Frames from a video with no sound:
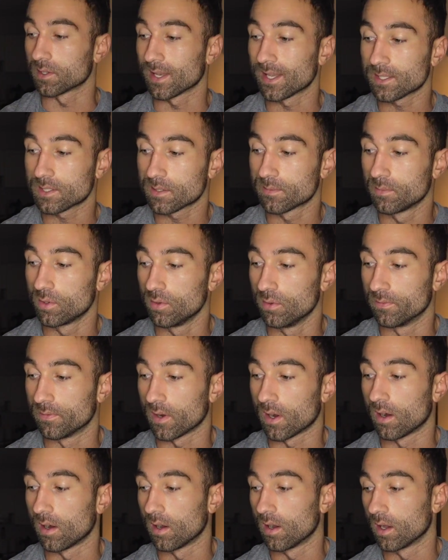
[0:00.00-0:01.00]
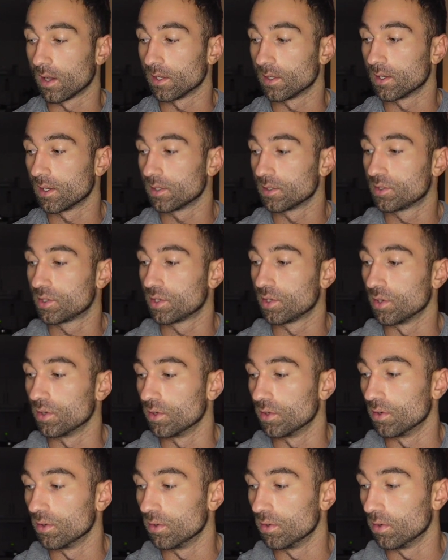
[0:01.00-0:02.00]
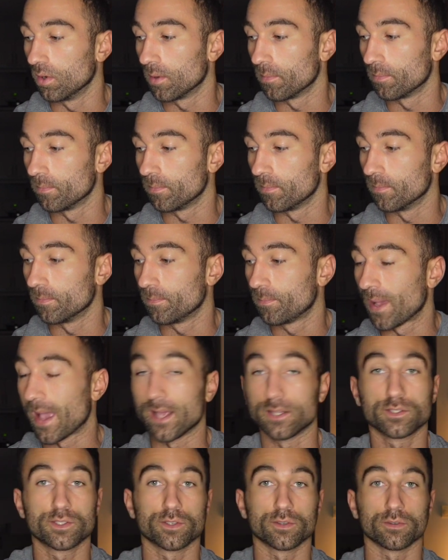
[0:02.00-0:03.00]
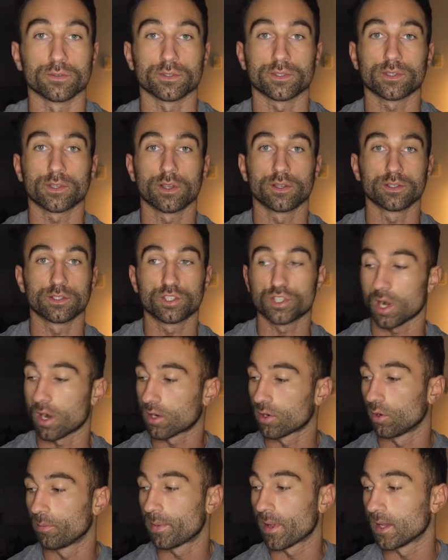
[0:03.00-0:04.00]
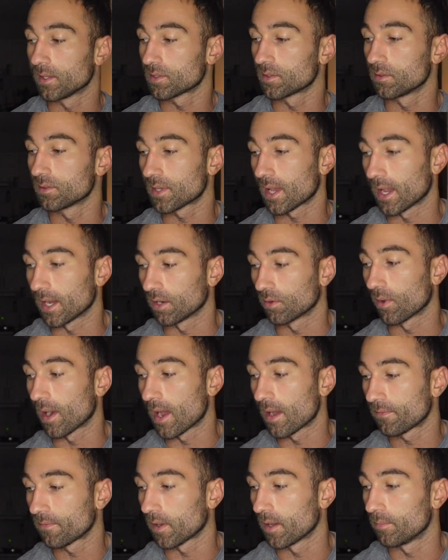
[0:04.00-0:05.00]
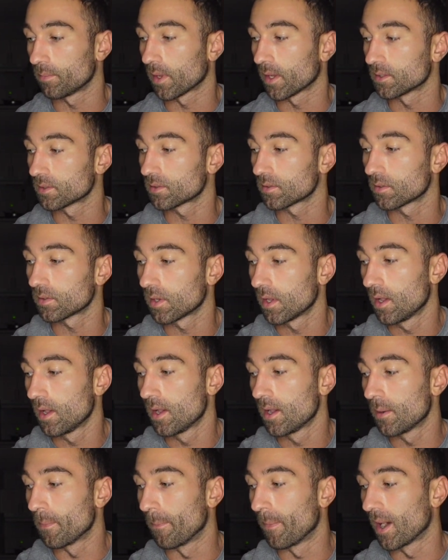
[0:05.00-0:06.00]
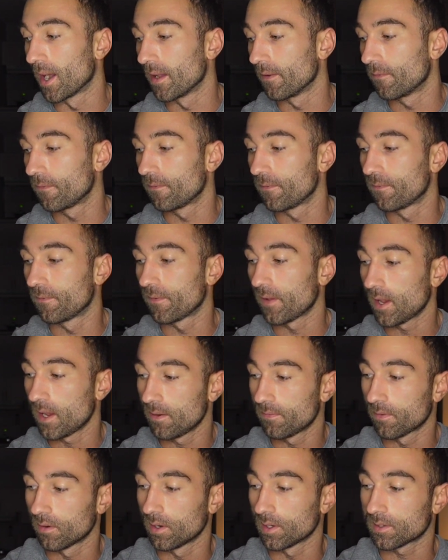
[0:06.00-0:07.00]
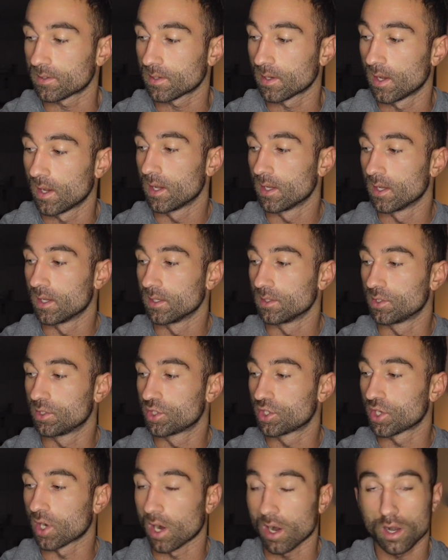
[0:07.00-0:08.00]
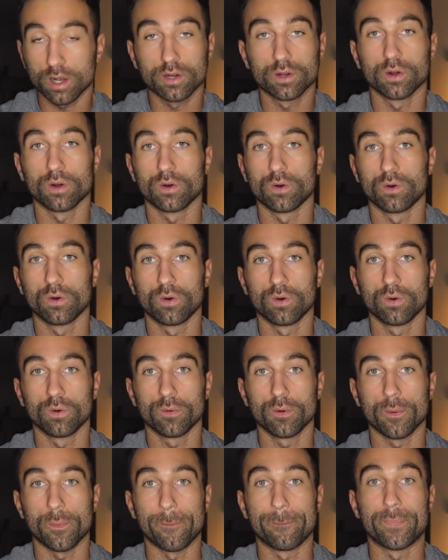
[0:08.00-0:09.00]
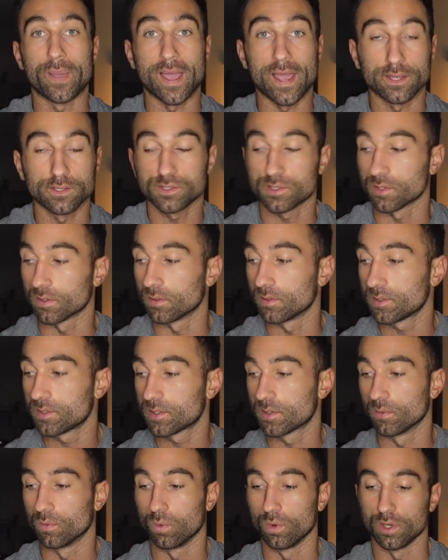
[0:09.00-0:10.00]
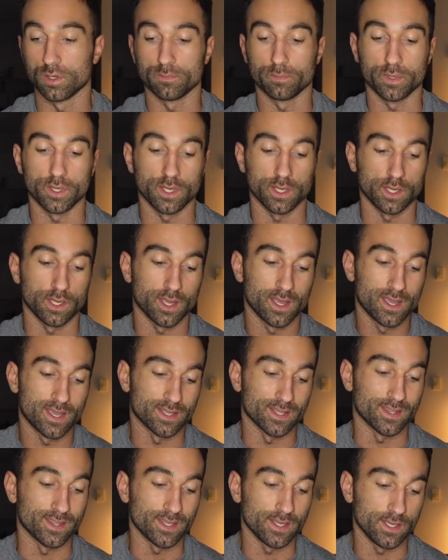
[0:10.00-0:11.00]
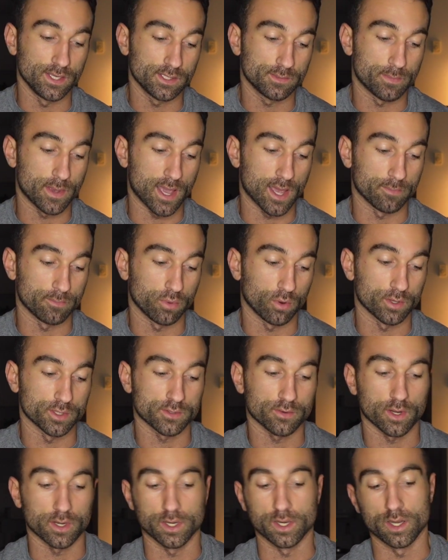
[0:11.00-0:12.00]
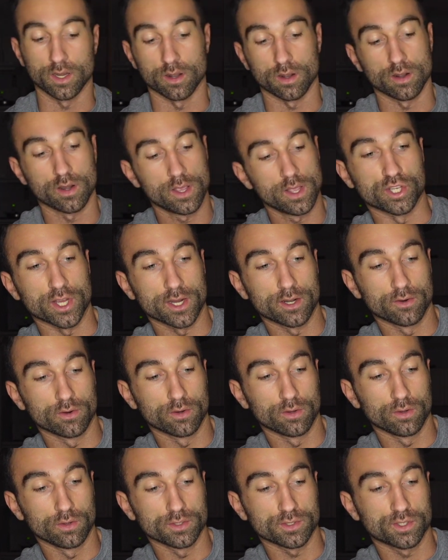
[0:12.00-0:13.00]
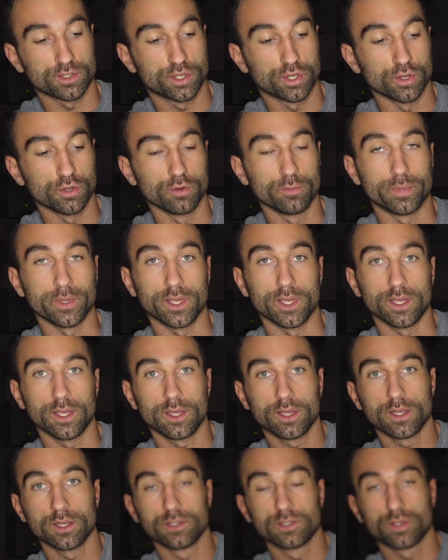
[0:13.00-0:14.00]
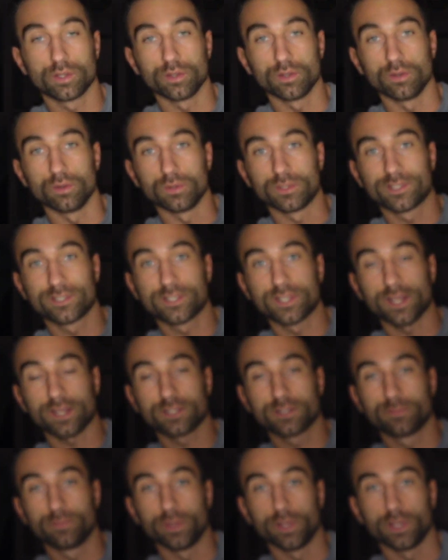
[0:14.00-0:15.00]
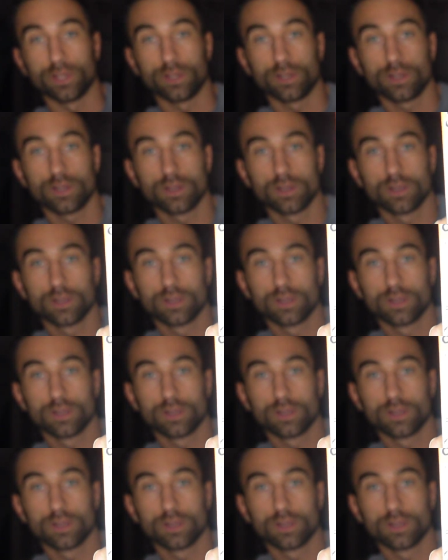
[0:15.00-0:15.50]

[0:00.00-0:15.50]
Let's move on to pencils, charcoal pencils and graphite pencil. My favorite charcoal pencils would be these bad boys right here. General's 2B to 6B